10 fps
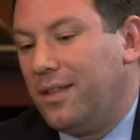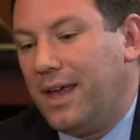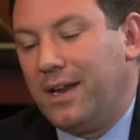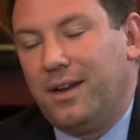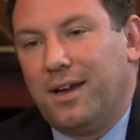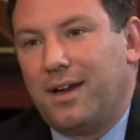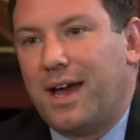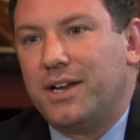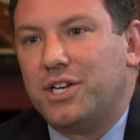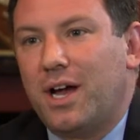then
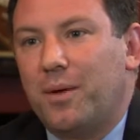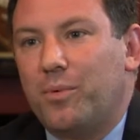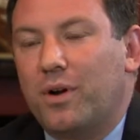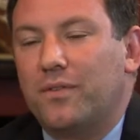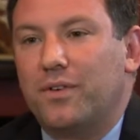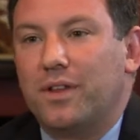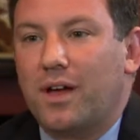got a job working for the